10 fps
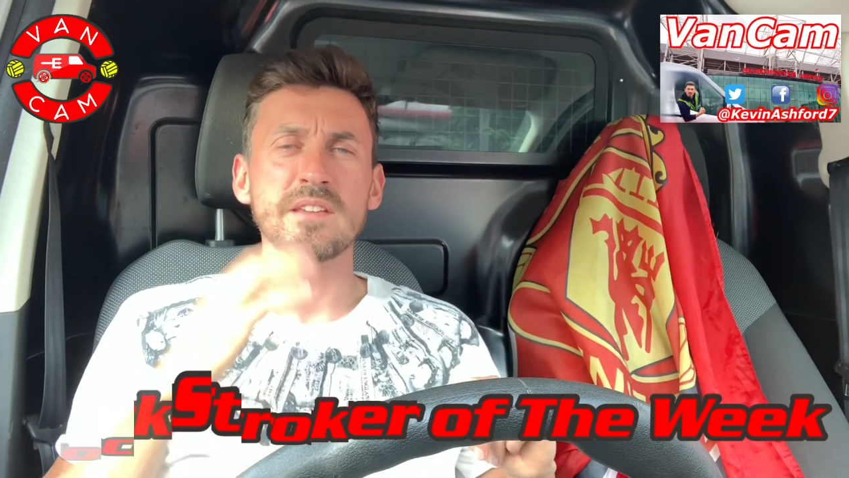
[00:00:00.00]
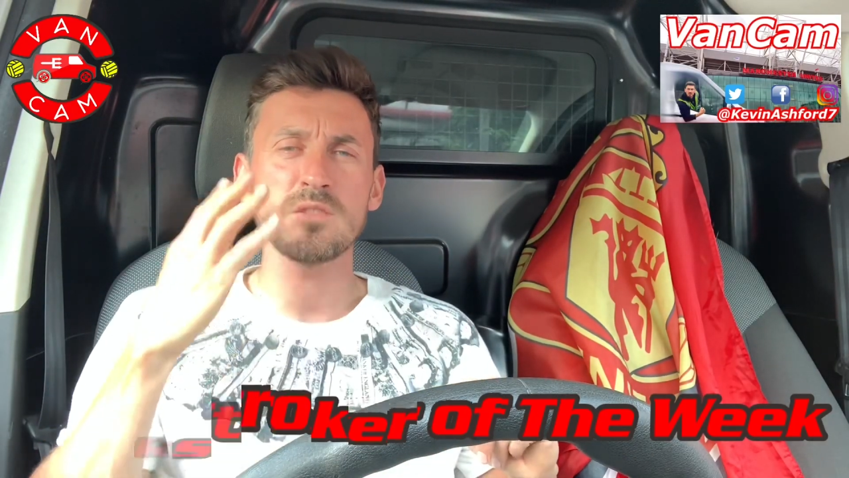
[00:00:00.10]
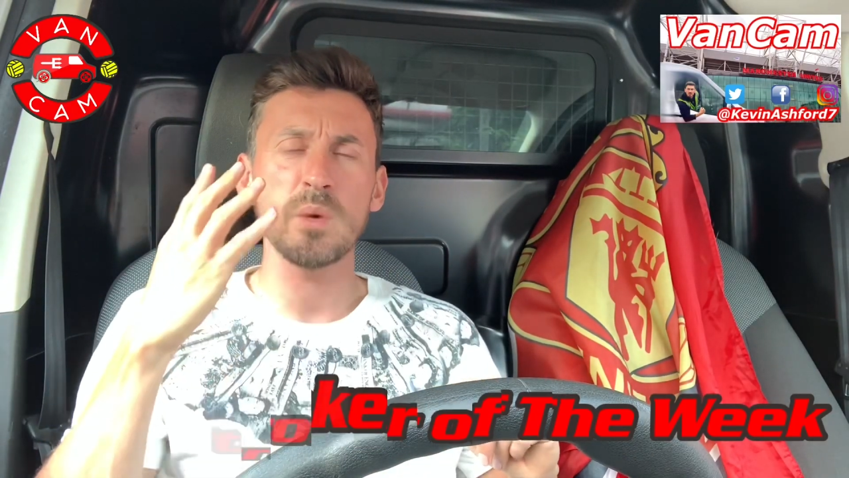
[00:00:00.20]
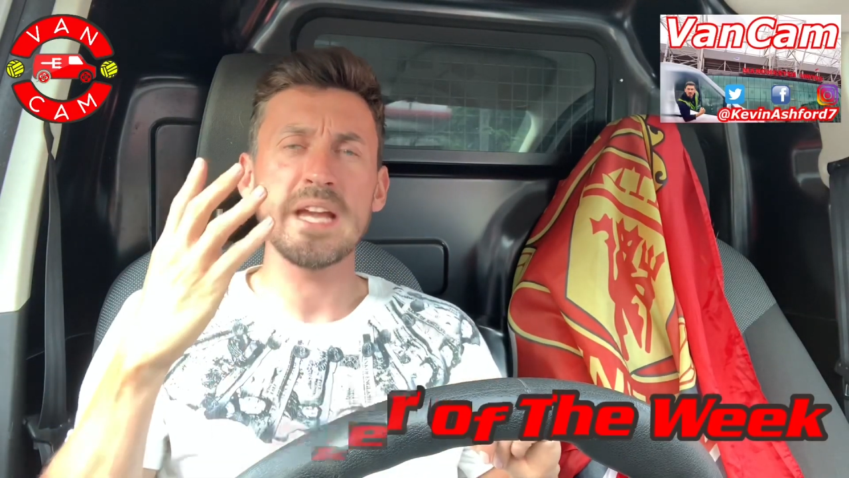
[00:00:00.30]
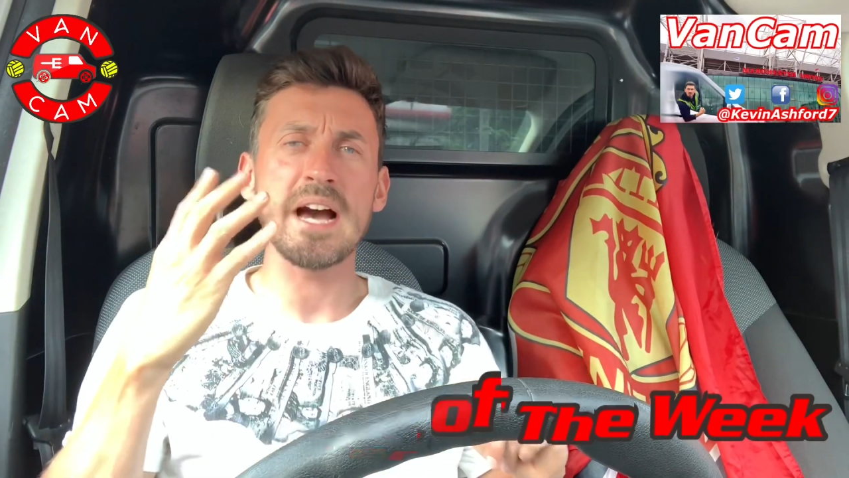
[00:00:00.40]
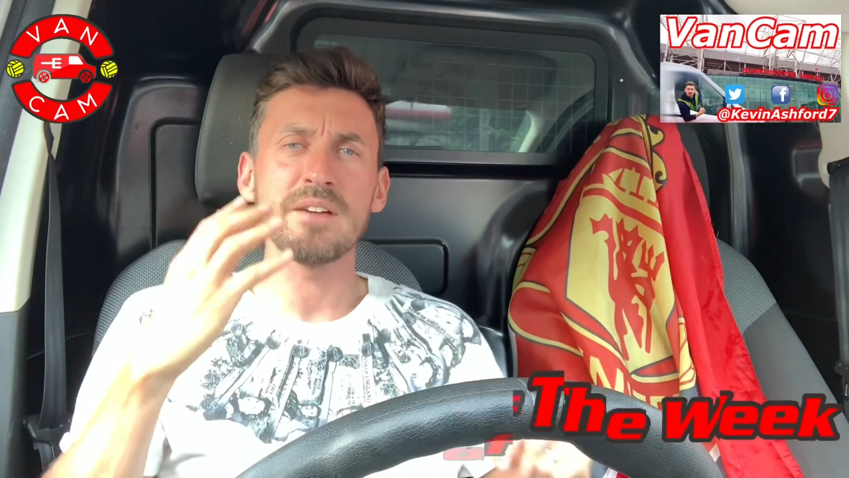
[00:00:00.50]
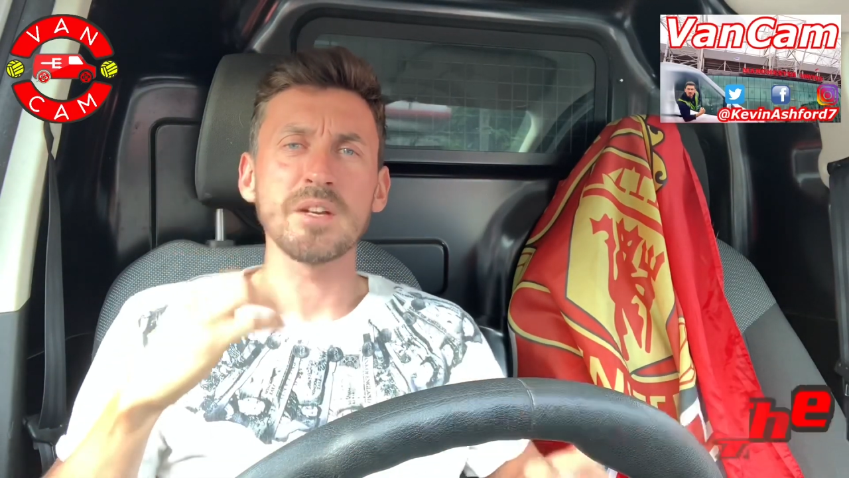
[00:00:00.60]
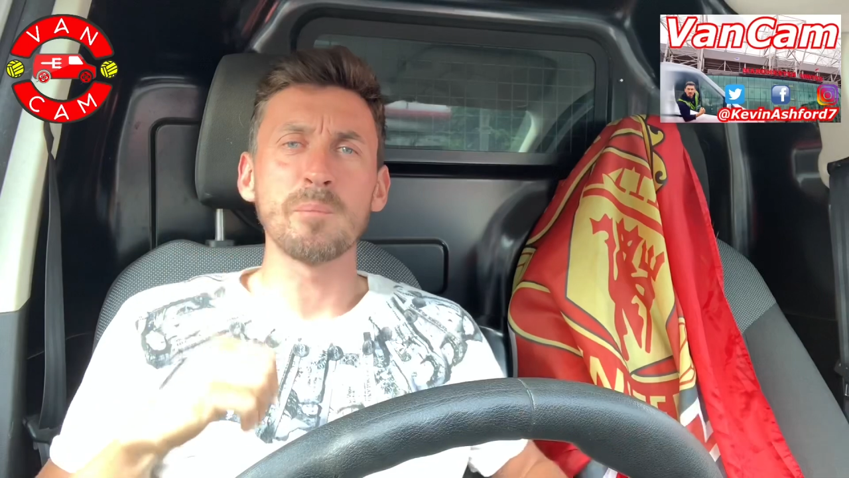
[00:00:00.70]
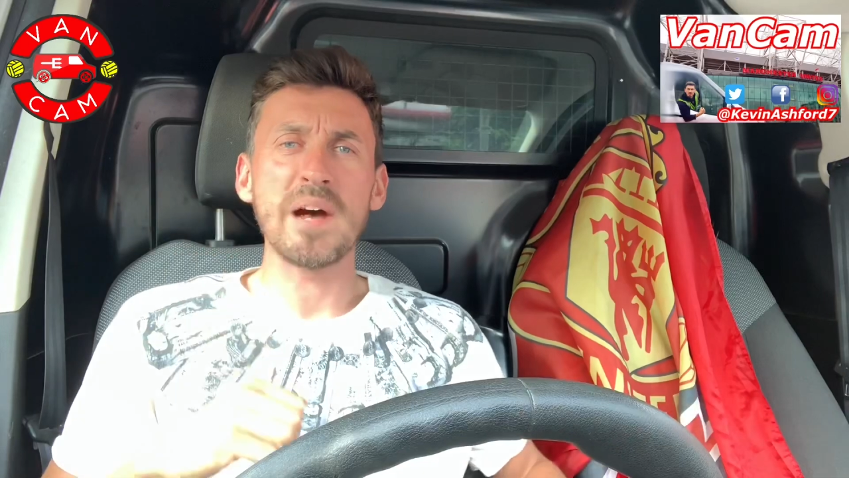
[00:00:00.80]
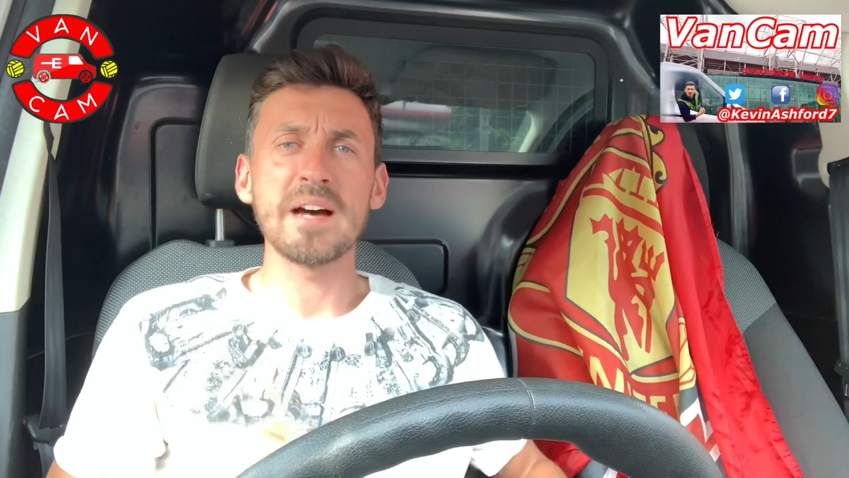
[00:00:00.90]
This week I have
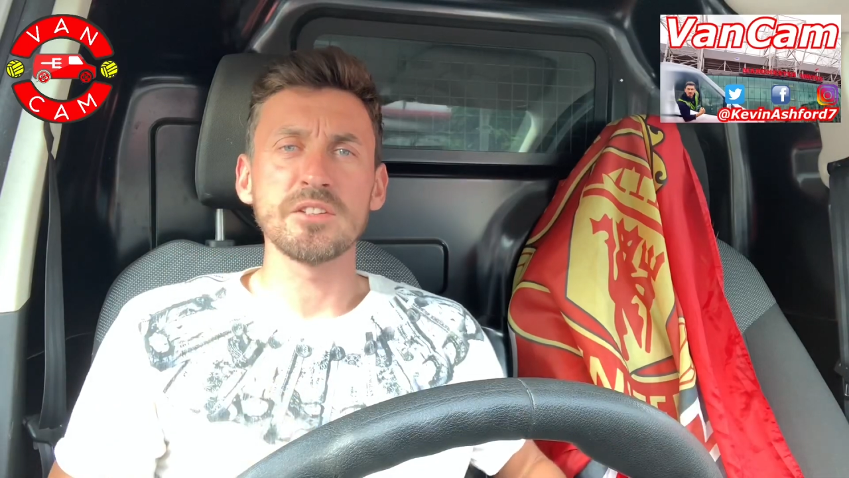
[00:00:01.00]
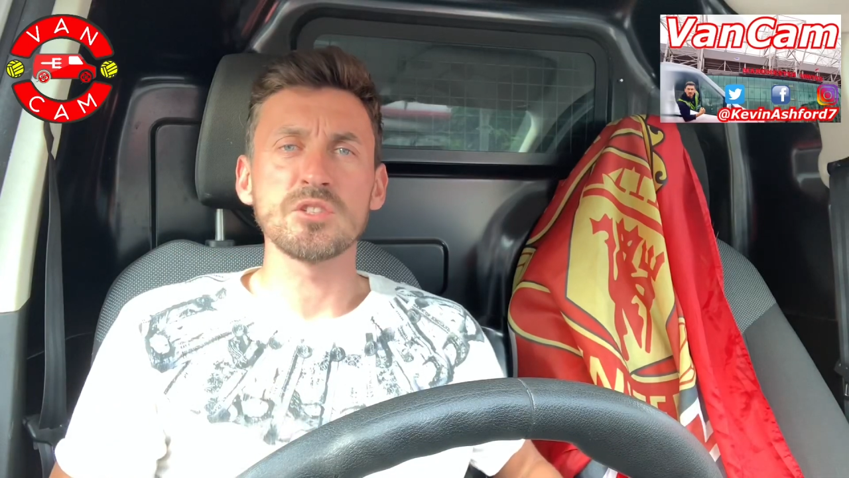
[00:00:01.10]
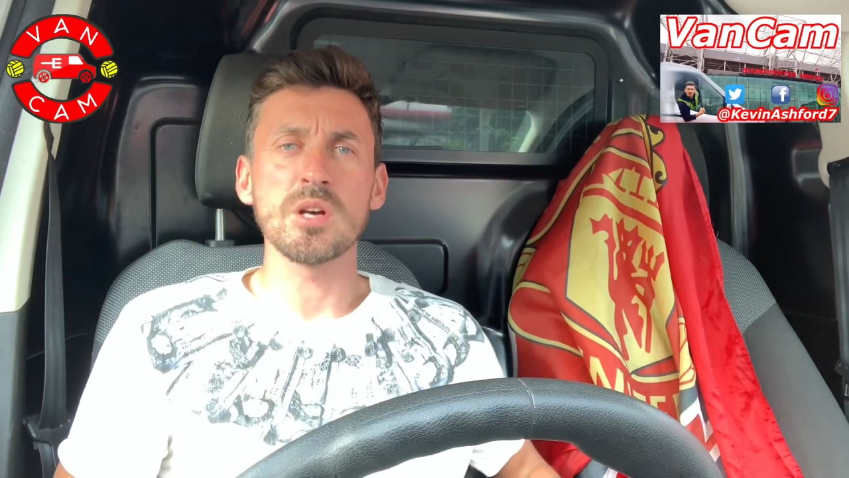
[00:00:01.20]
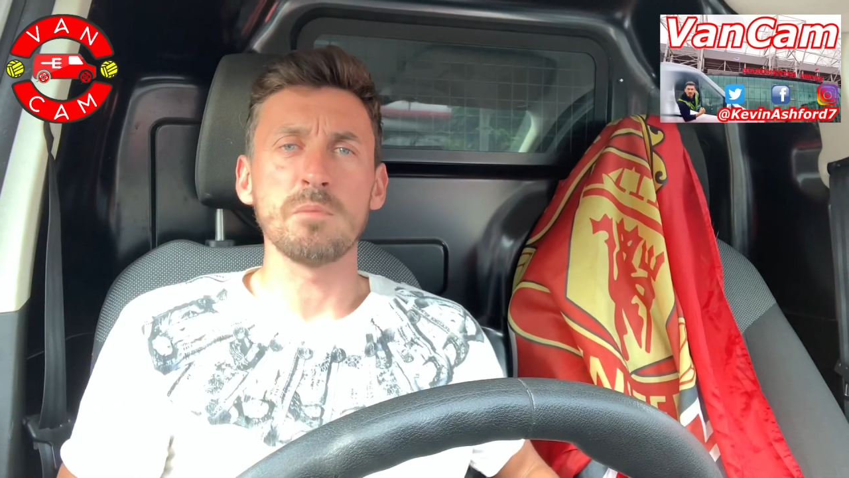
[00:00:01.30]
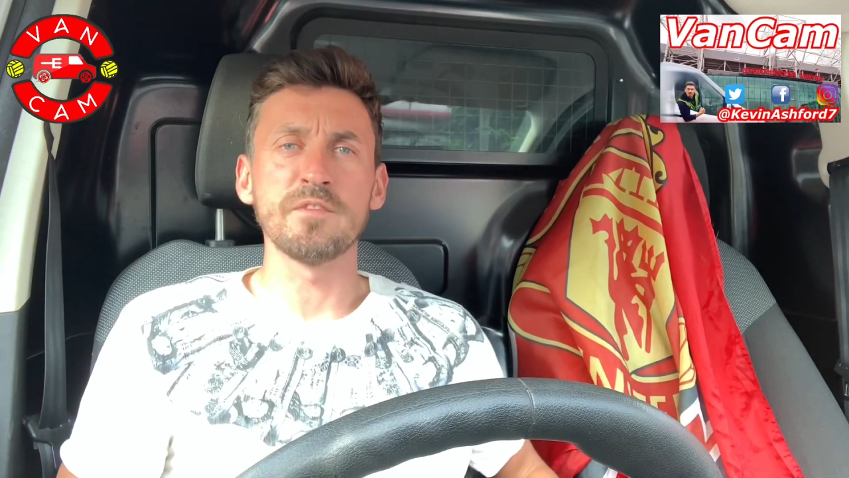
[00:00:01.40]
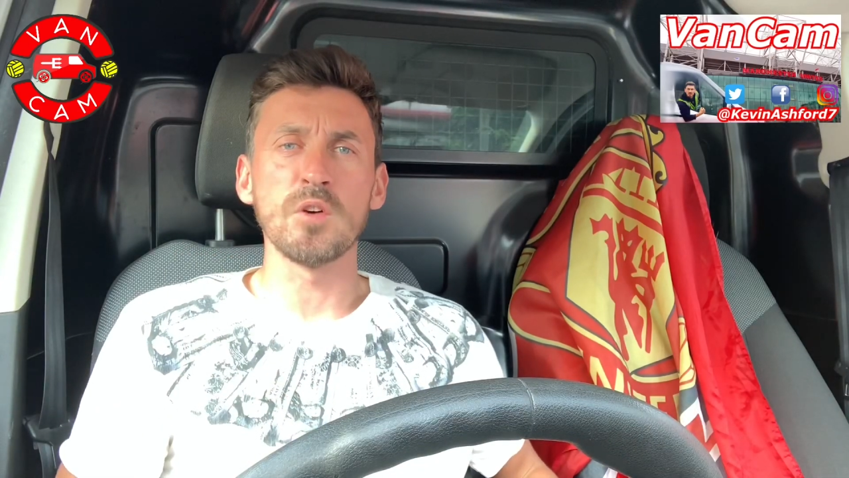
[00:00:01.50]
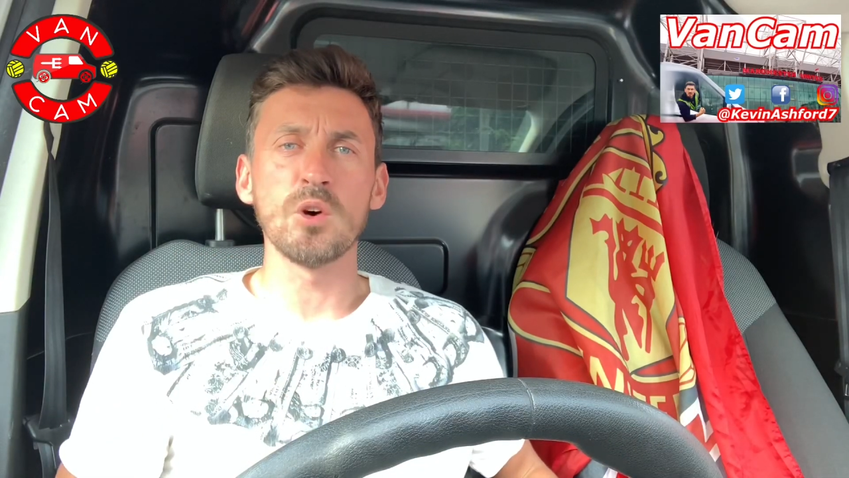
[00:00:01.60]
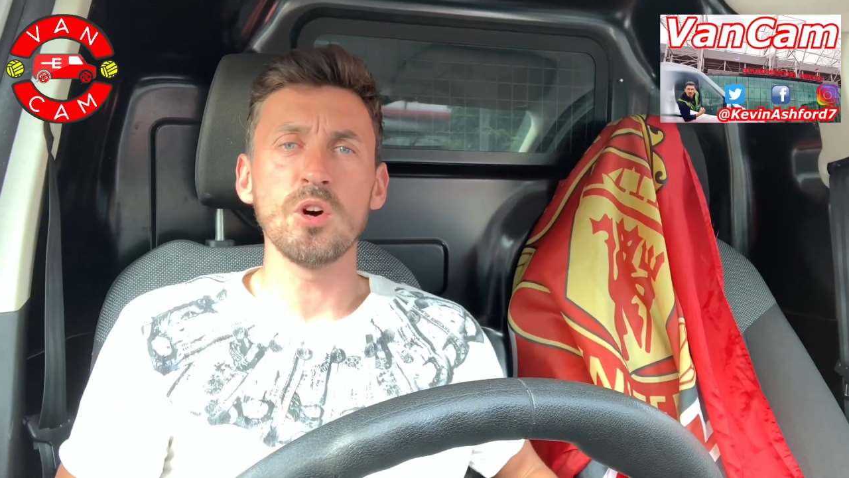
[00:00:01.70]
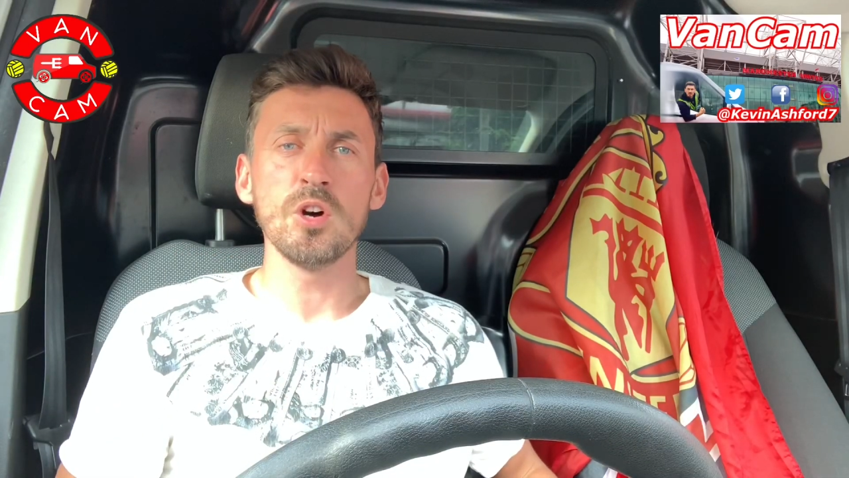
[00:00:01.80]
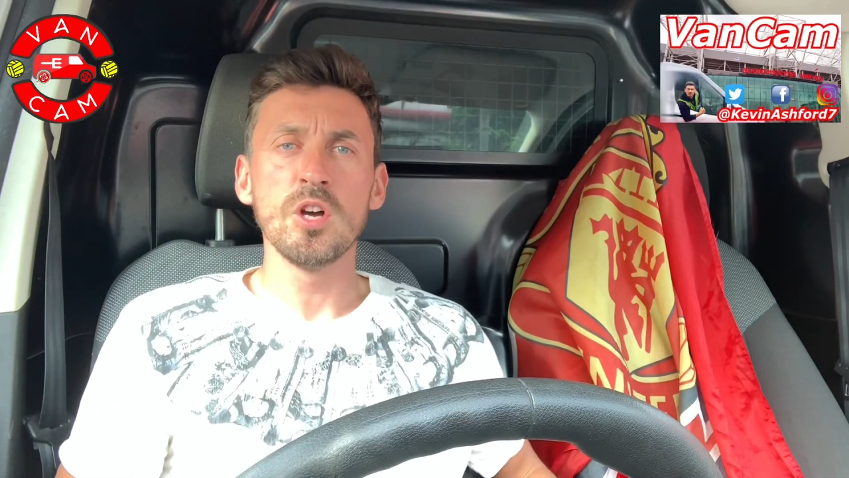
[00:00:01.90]
compiled the top
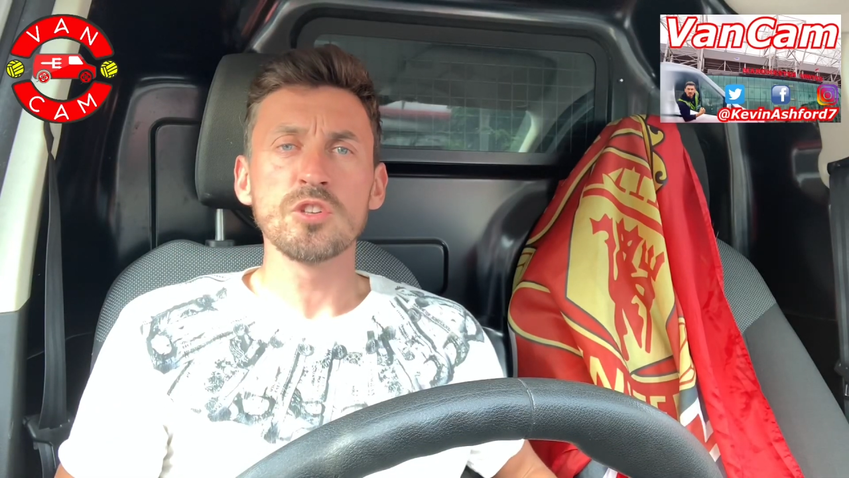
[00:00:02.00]
four.